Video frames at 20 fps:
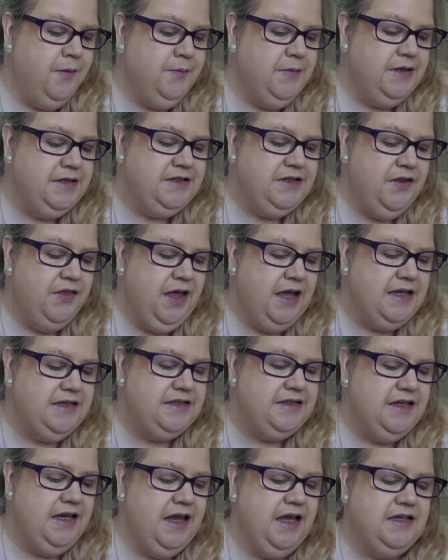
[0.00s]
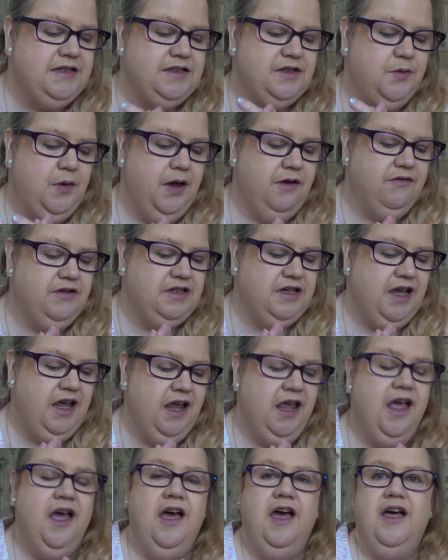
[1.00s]
So that's the Square a
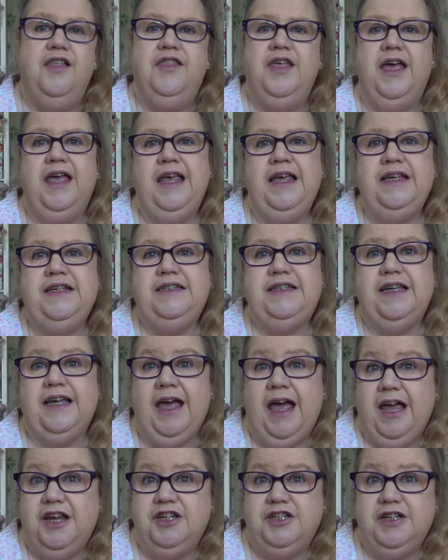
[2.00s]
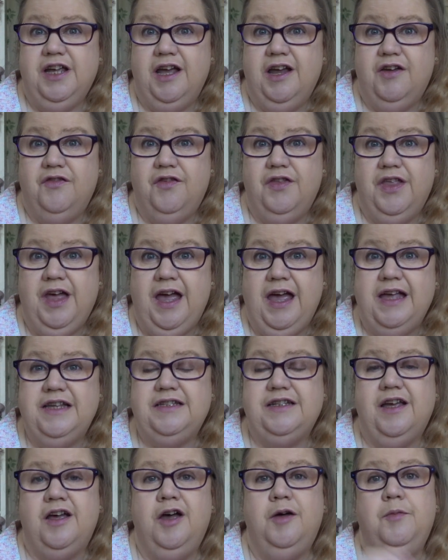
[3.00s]
Day. There is a hashtag for
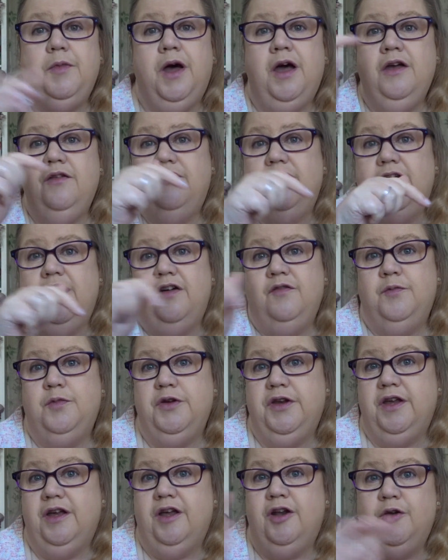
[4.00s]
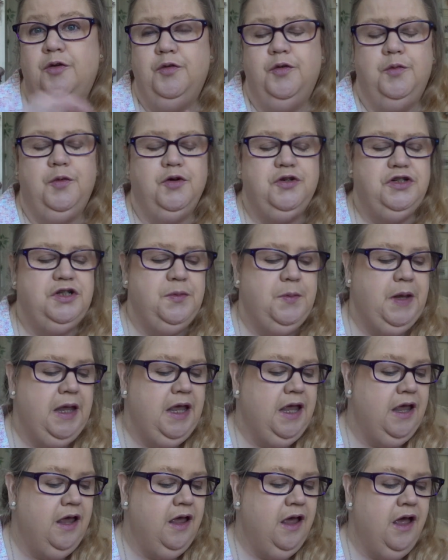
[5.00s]
that. Hopefully I've put it along the bottom
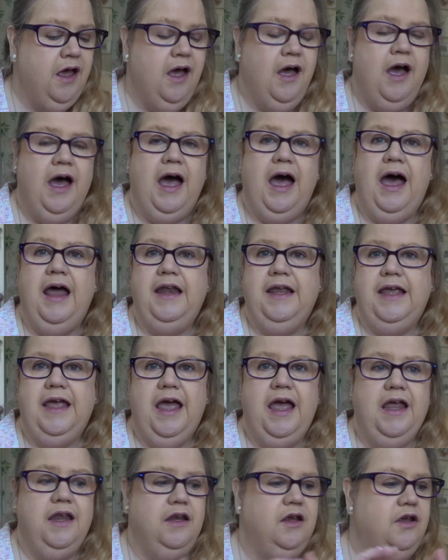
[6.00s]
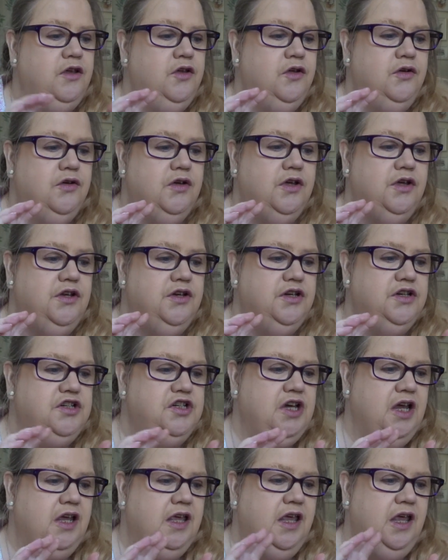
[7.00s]
here, and again you can
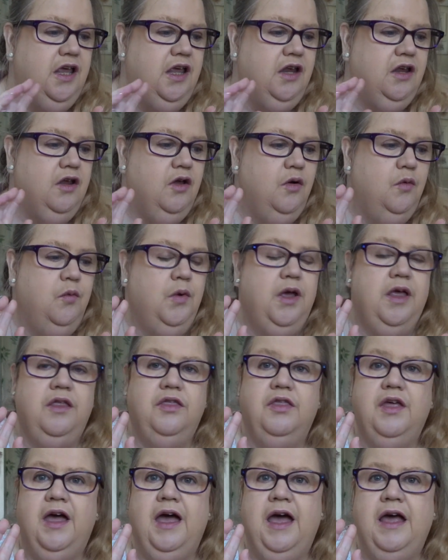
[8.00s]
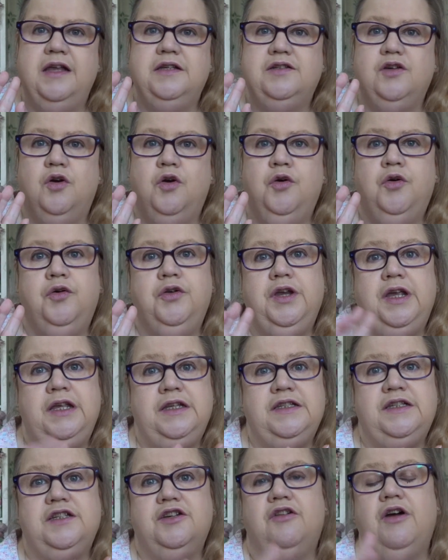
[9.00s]
check in with that on
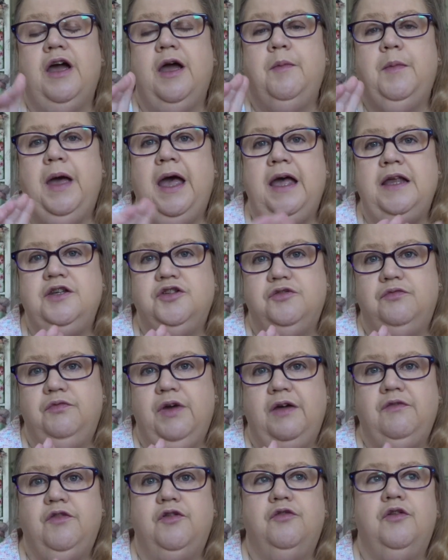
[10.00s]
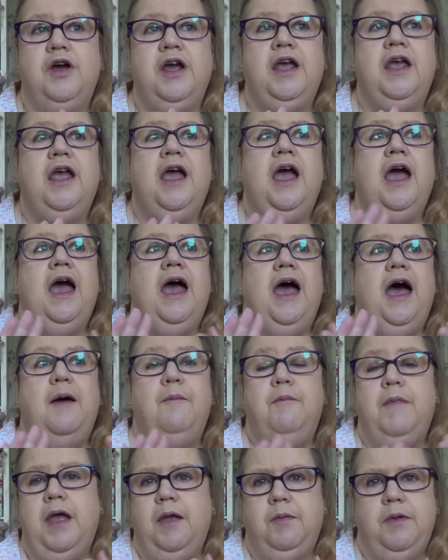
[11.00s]
Instagram and on Ravelry.
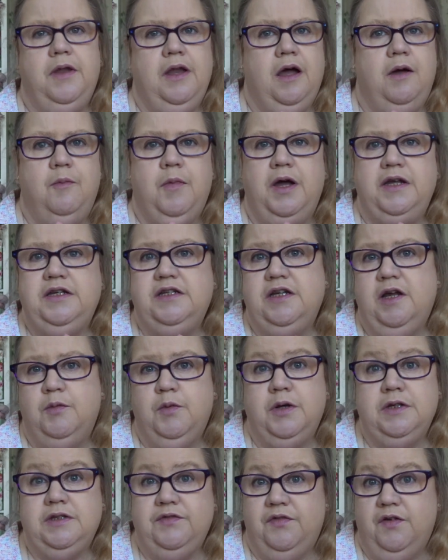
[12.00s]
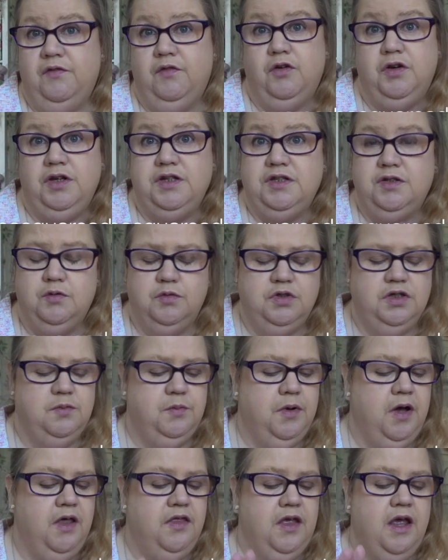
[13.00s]
Maybe not Mighty Networks if I've got it sorted
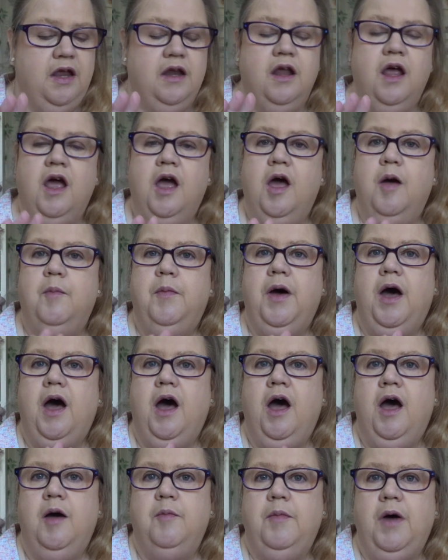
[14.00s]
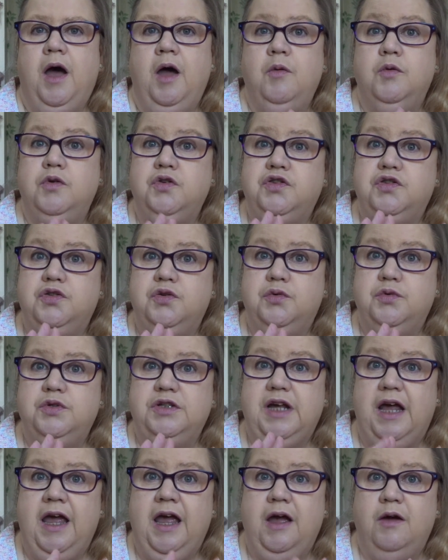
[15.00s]
by then, but I will sort
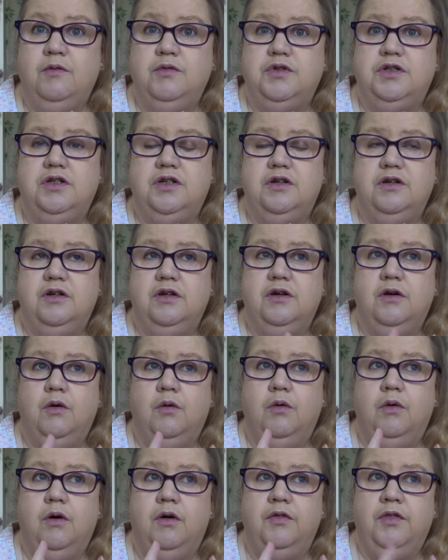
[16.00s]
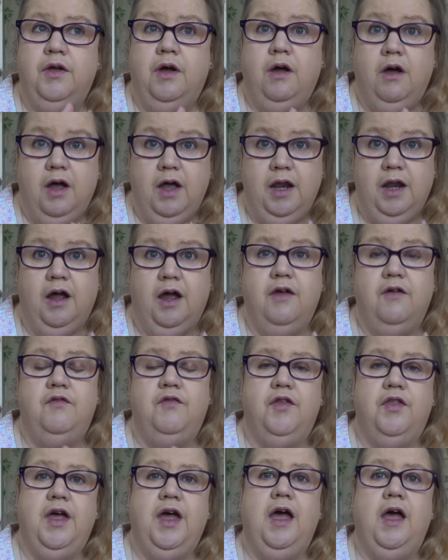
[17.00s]
out the highlight
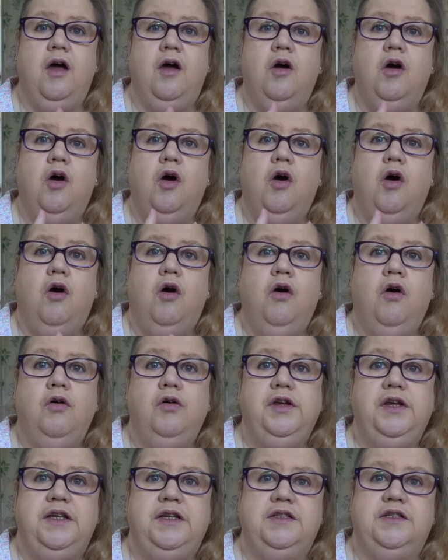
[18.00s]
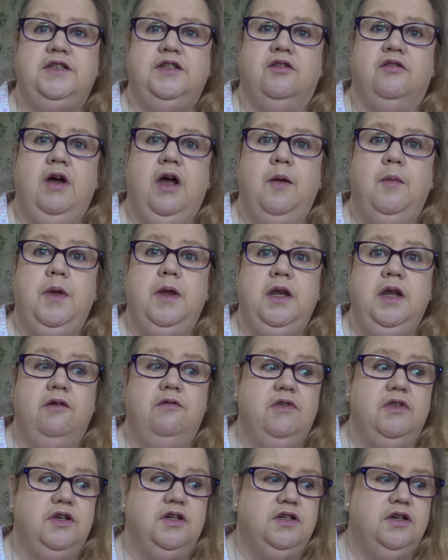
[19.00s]
for that on Instagram
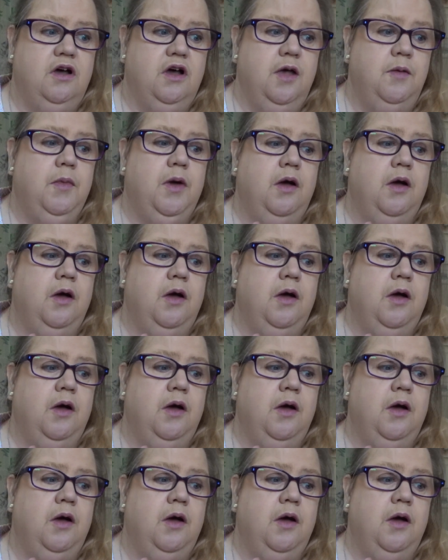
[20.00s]
nearer the time.